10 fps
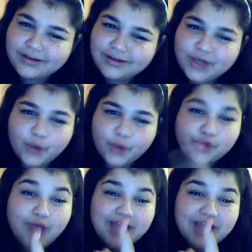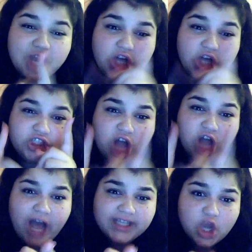No, you guys aren't
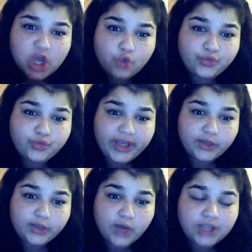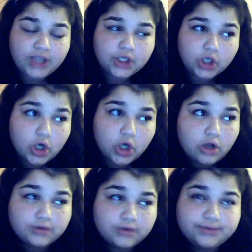guys, I don't think. You guys are girls.